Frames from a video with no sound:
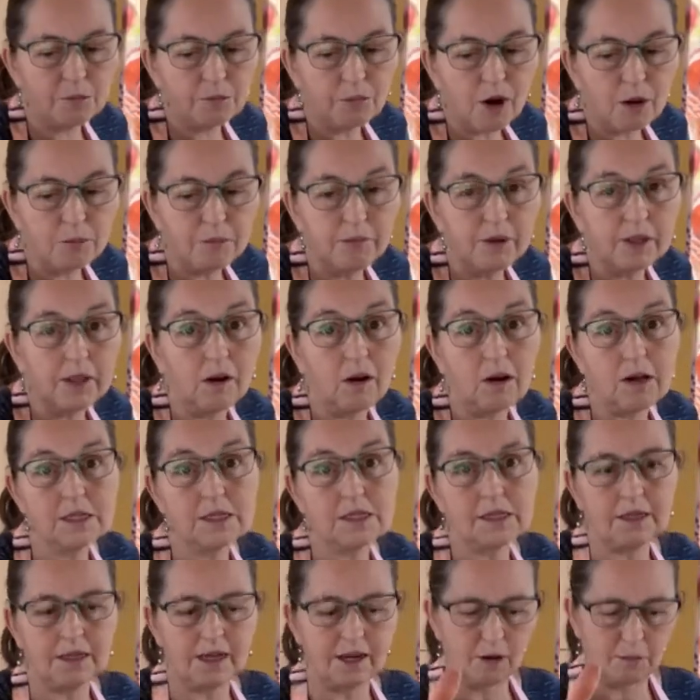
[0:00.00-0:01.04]
Probably lost
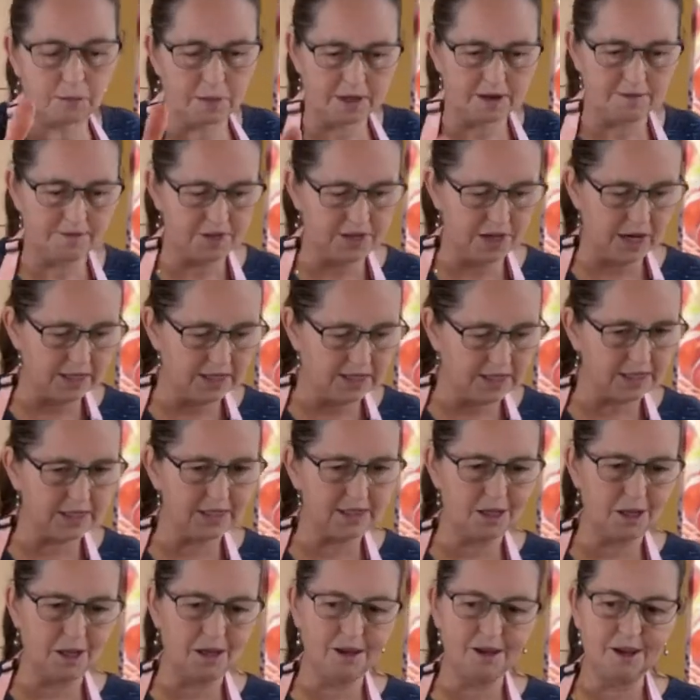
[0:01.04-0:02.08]
a little bit of dust in
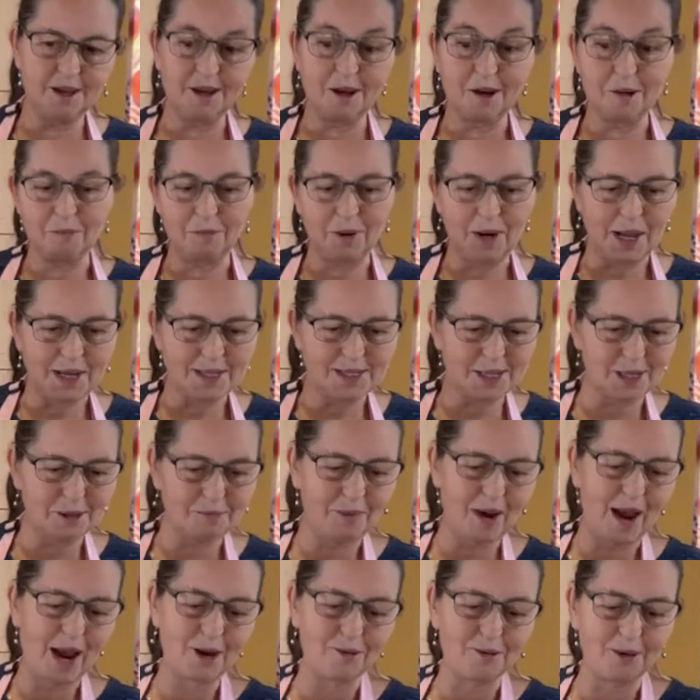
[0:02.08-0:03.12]
the plastic
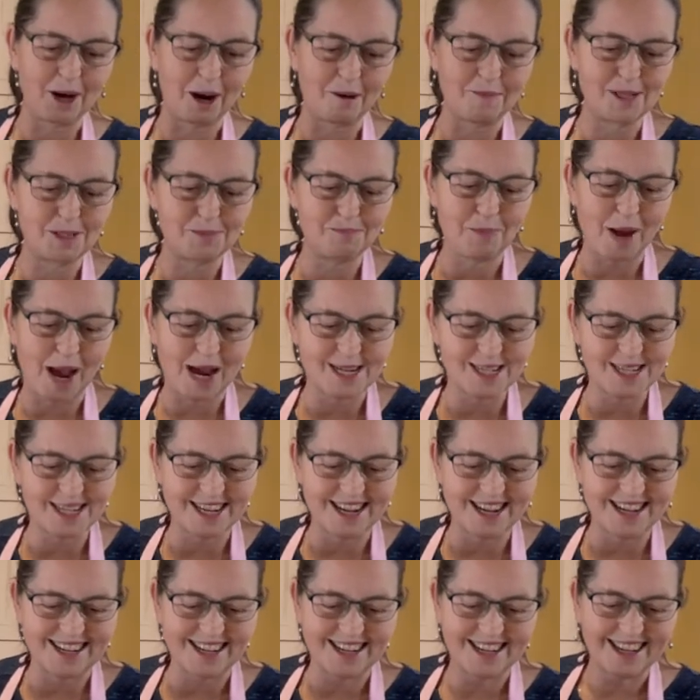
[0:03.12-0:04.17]
bag when I was bashing
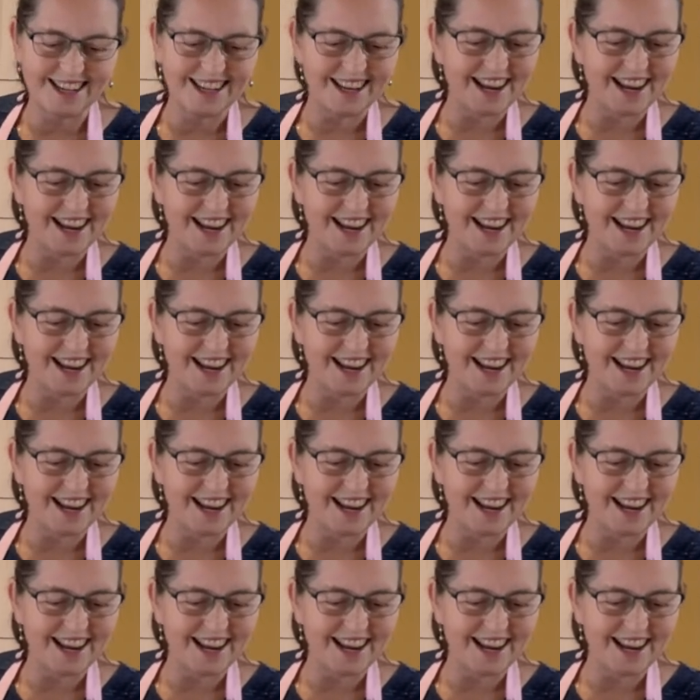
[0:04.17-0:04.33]
it.